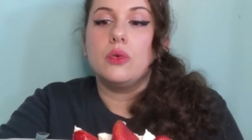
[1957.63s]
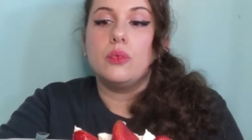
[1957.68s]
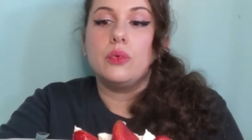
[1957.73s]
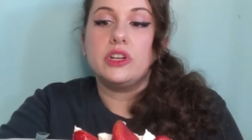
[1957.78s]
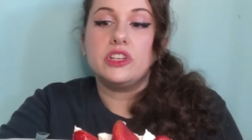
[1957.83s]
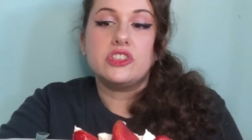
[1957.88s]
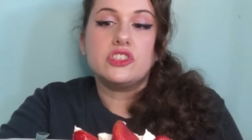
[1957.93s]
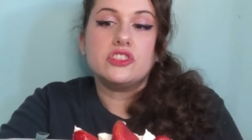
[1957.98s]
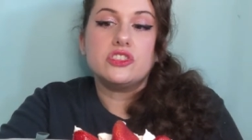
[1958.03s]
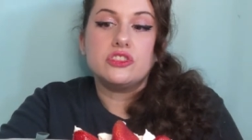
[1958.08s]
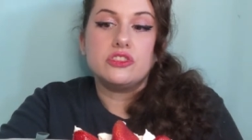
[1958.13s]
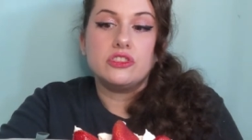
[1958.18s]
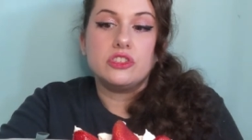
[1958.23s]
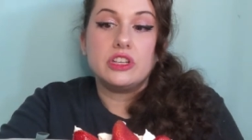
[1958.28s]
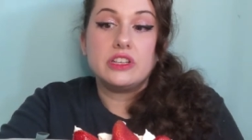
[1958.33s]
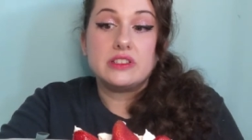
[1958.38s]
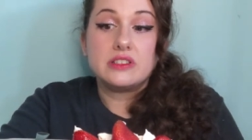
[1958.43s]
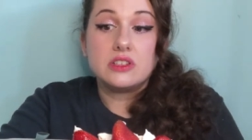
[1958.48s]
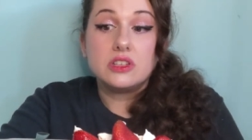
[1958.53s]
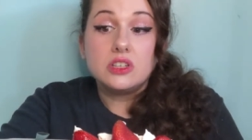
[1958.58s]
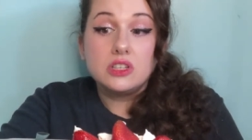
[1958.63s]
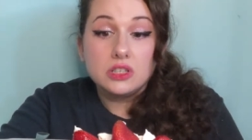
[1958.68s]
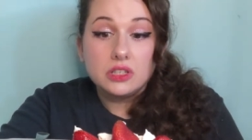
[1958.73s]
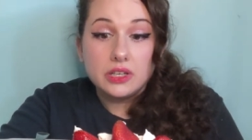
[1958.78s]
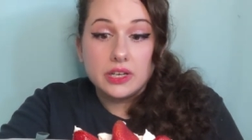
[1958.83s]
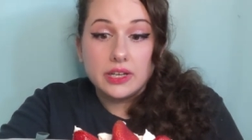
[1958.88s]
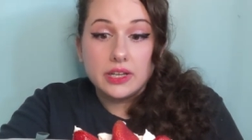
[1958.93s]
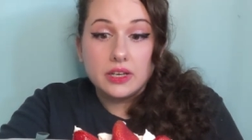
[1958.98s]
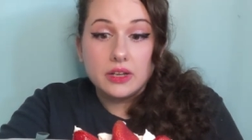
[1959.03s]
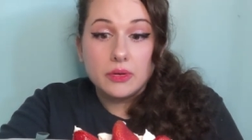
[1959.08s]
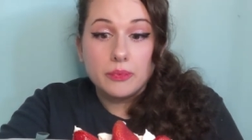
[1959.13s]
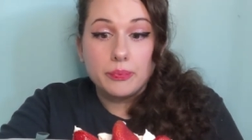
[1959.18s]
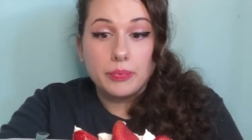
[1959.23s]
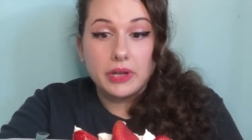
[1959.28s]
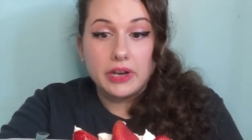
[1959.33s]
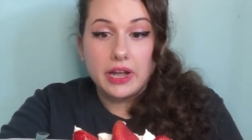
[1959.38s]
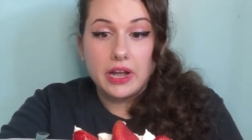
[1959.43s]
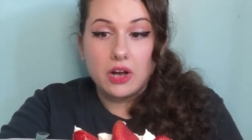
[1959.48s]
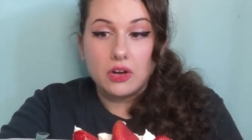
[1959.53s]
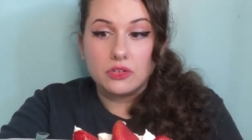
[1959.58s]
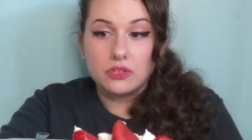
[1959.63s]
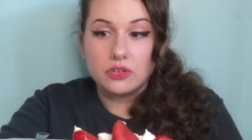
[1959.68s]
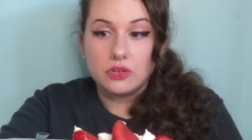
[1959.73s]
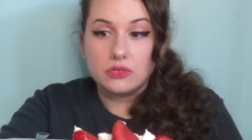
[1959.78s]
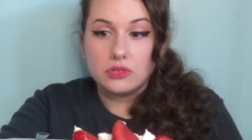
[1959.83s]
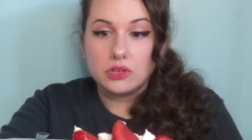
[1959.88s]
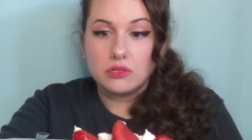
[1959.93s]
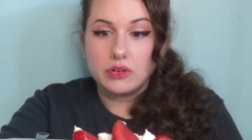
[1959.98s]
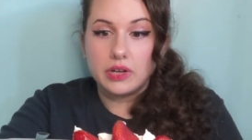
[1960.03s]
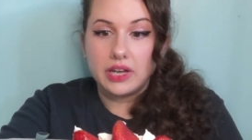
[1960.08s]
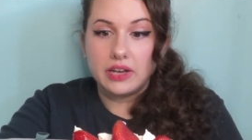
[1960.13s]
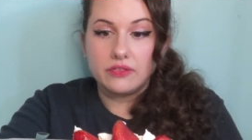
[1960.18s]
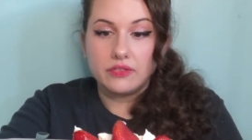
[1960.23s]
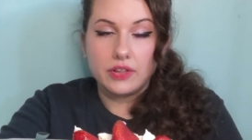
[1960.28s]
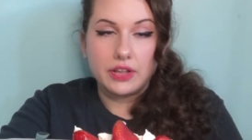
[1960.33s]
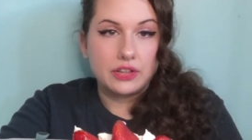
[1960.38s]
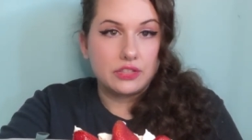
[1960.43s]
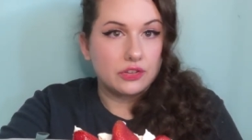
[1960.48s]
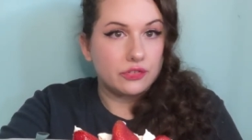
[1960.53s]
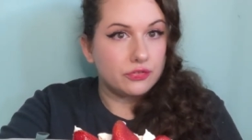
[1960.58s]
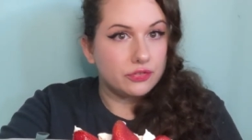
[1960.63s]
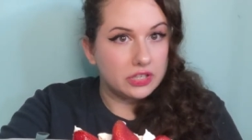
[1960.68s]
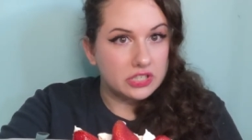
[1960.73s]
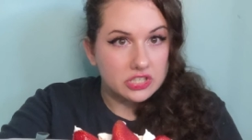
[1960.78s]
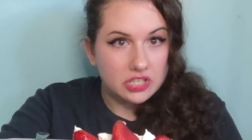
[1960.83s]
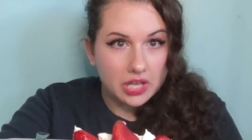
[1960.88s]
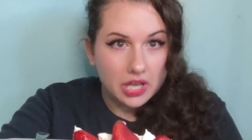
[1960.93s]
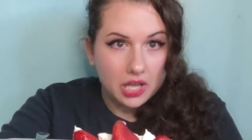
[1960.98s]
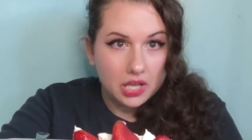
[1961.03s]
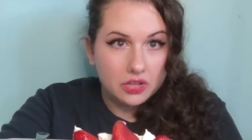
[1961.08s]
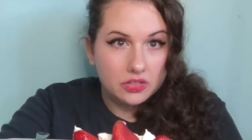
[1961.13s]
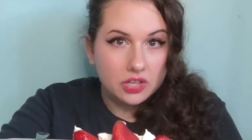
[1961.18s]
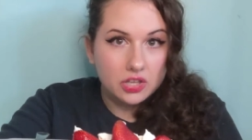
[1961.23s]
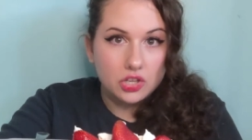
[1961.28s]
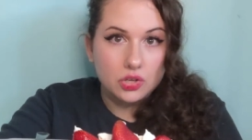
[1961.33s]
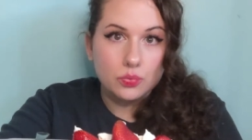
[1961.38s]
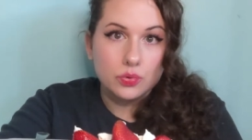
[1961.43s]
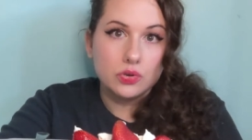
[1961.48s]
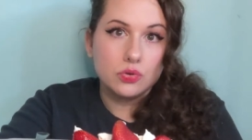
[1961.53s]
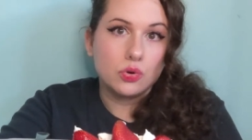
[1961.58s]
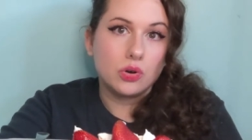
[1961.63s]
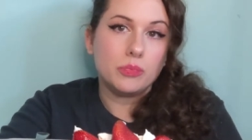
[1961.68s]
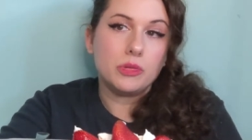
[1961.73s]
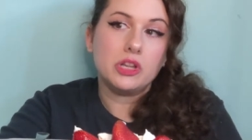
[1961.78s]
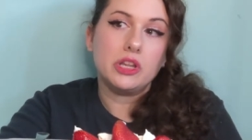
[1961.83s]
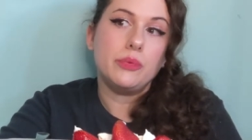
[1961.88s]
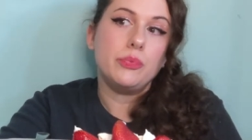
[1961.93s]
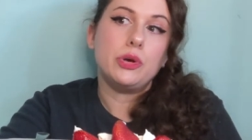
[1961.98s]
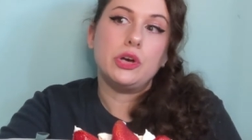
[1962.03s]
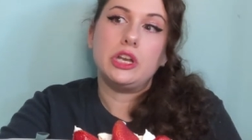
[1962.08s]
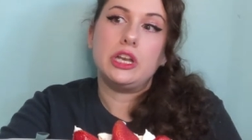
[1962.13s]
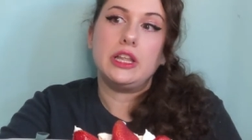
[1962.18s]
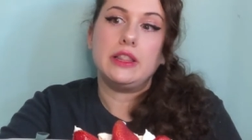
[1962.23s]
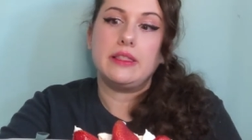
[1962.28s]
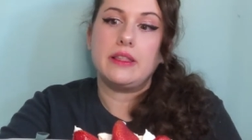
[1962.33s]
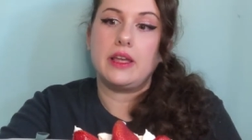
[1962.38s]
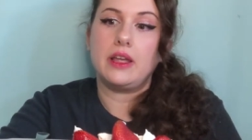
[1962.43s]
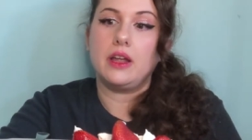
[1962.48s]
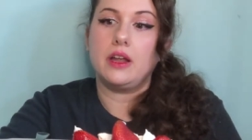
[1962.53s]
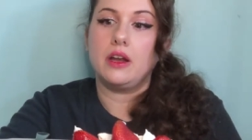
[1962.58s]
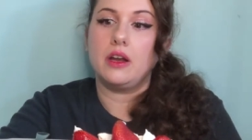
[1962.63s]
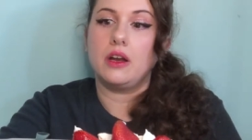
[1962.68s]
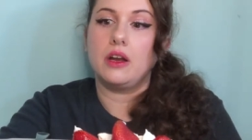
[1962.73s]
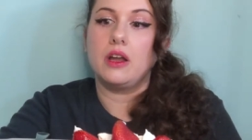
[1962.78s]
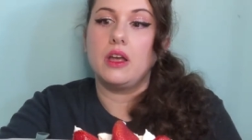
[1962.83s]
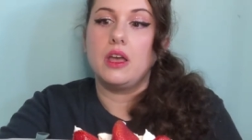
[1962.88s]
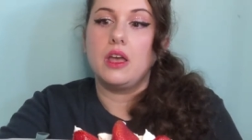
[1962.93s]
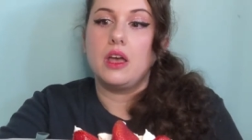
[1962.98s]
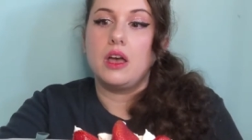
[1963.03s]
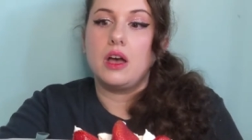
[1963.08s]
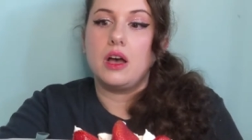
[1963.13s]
which is good, but I also don't have like the fish cake that you would normally put in there.